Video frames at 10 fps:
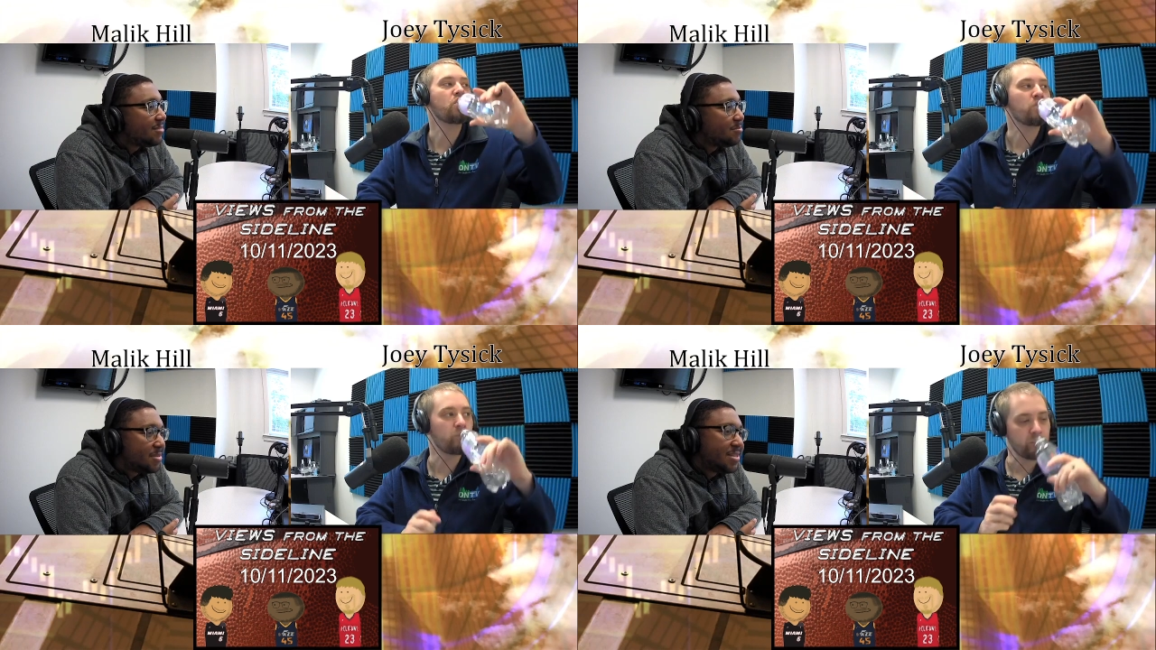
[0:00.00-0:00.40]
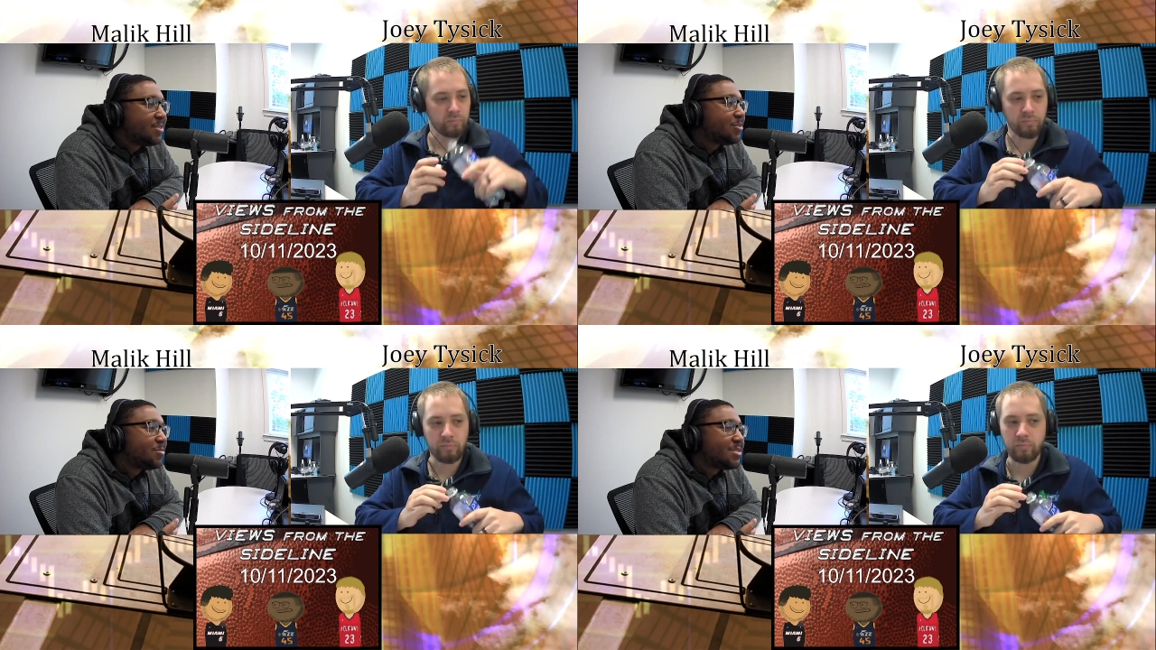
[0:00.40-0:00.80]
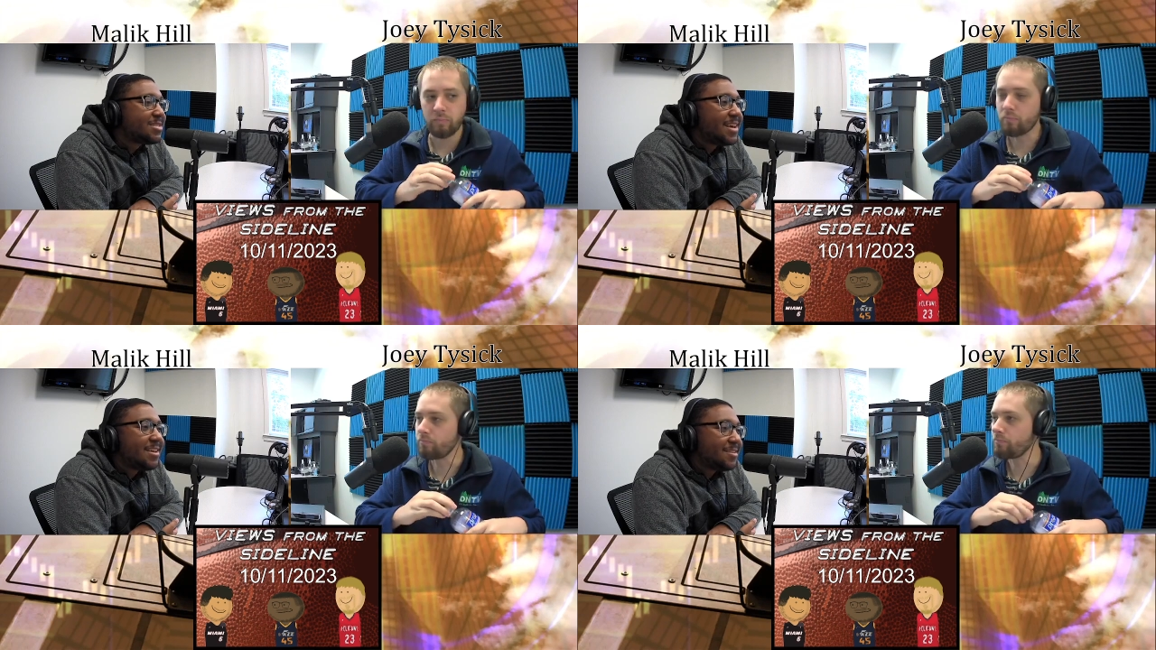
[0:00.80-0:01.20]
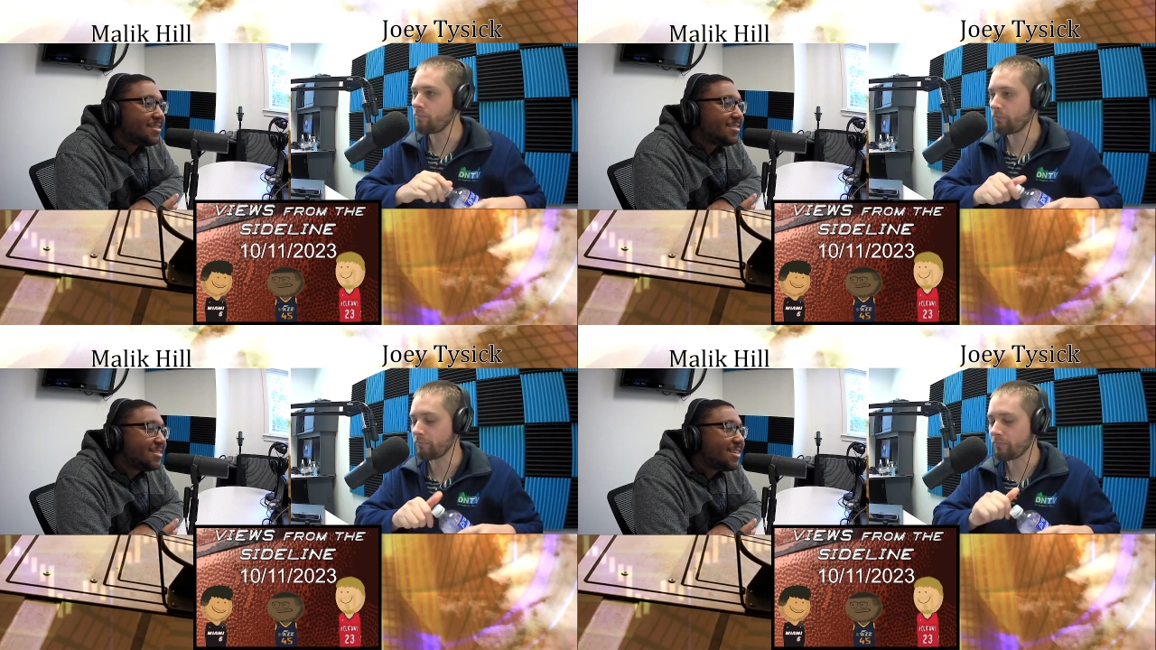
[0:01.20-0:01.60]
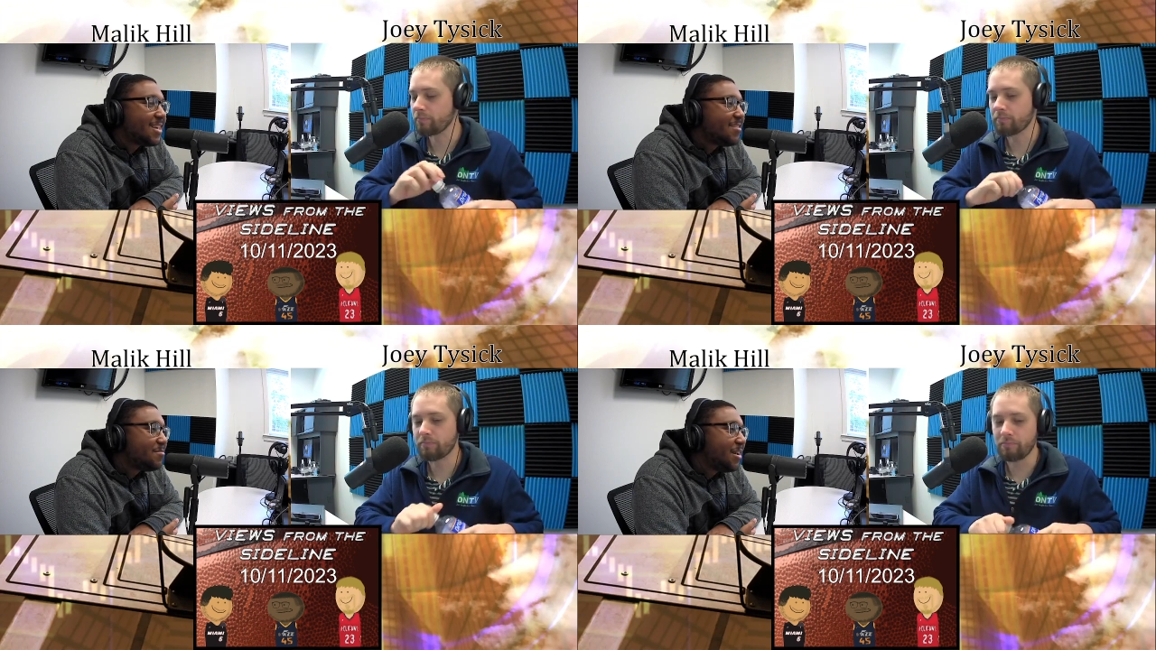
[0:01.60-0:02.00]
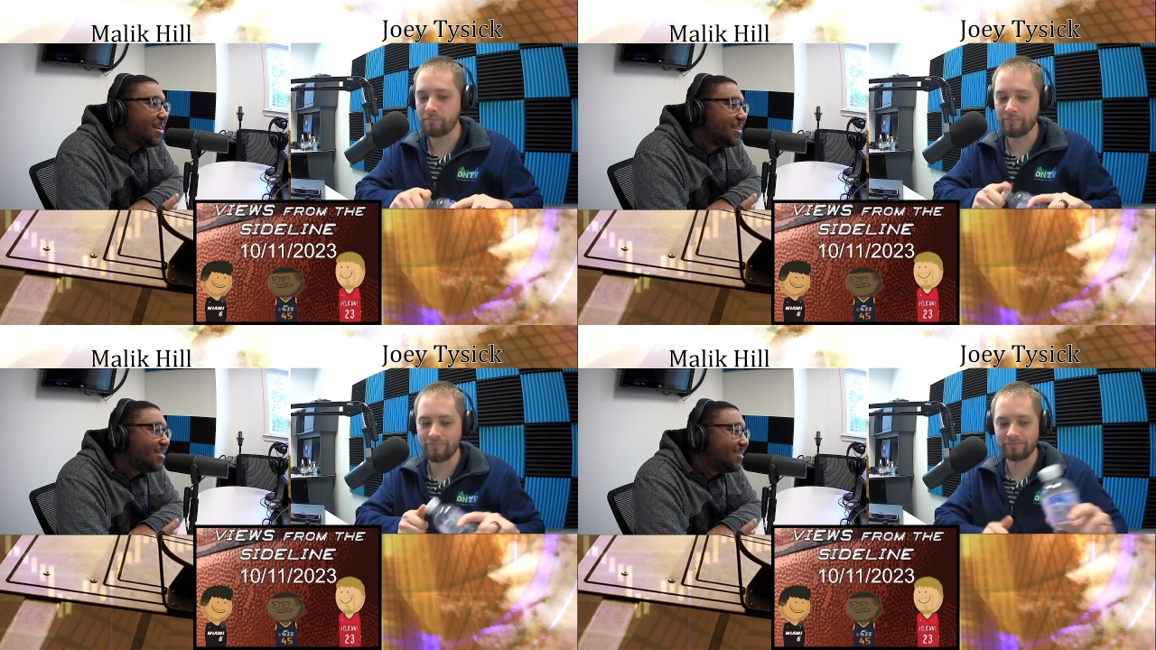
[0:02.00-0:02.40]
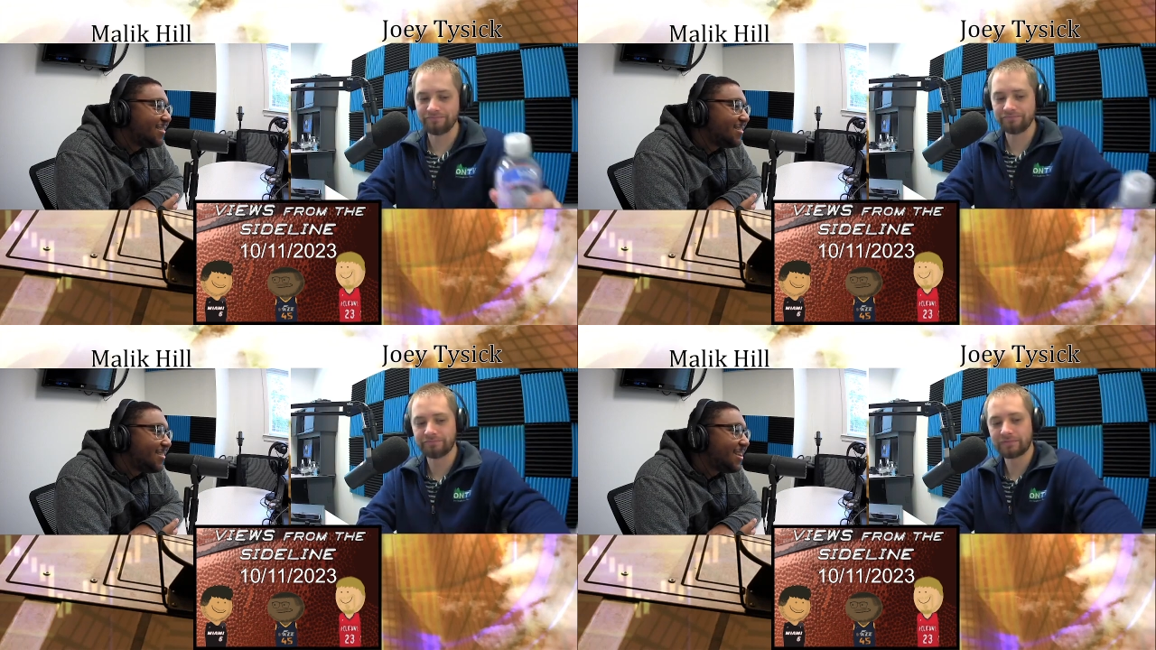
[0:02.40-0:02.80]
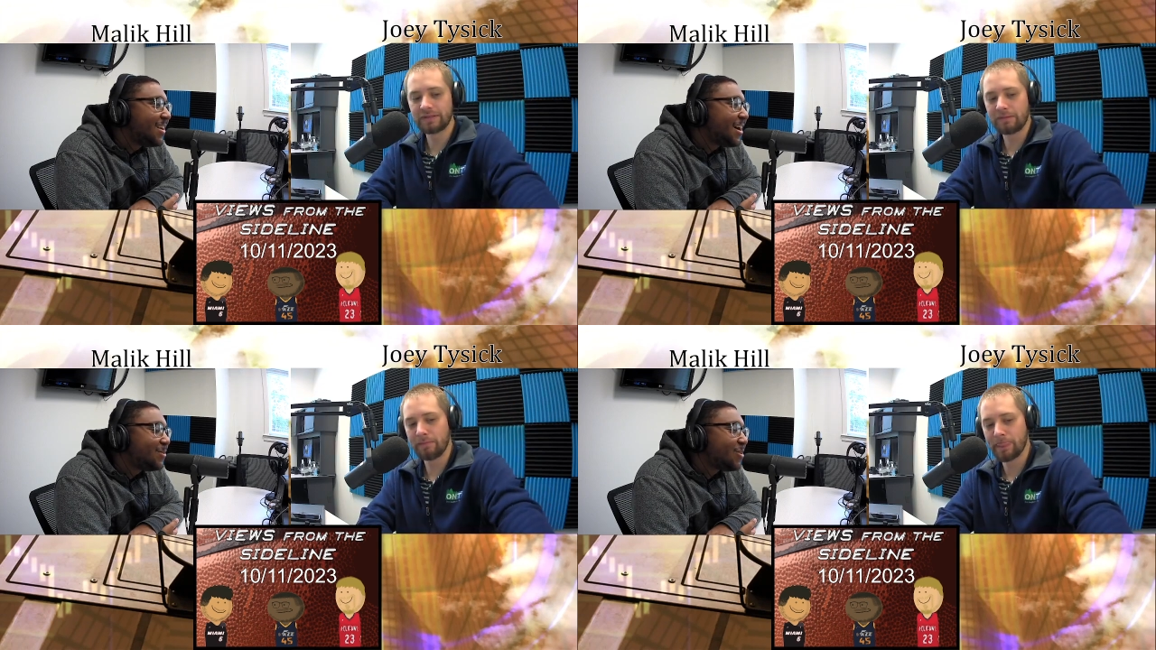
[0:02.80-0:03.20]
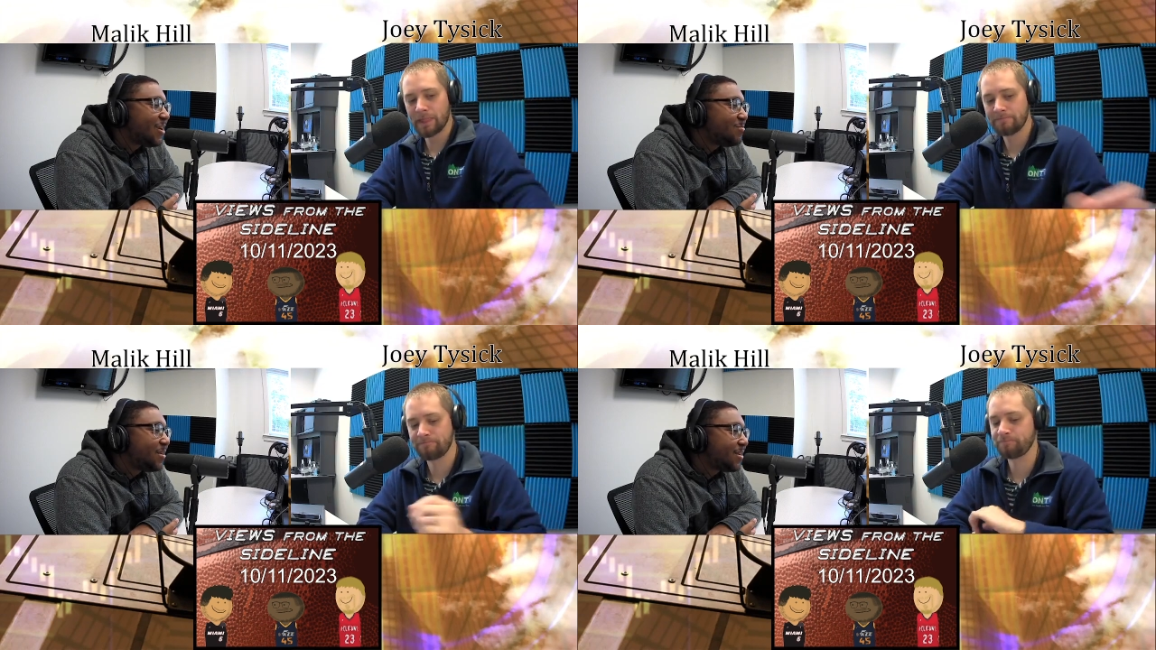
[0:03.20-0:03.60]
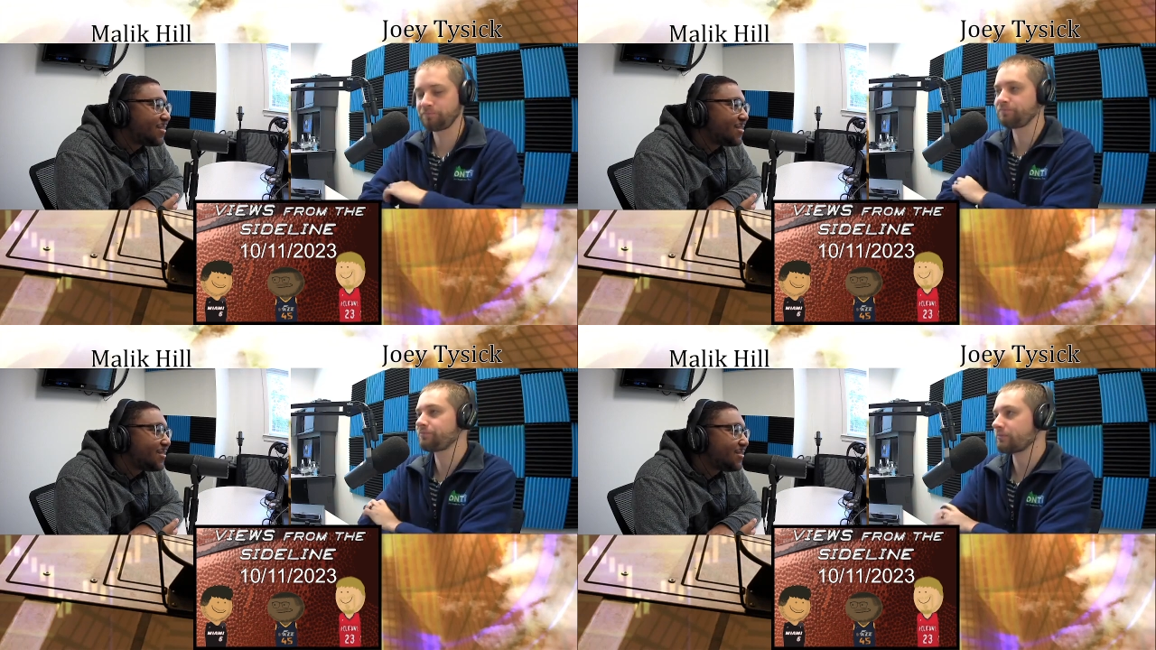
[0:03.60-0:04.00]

Speaker 1: potential mistake that they've made in high draft picks?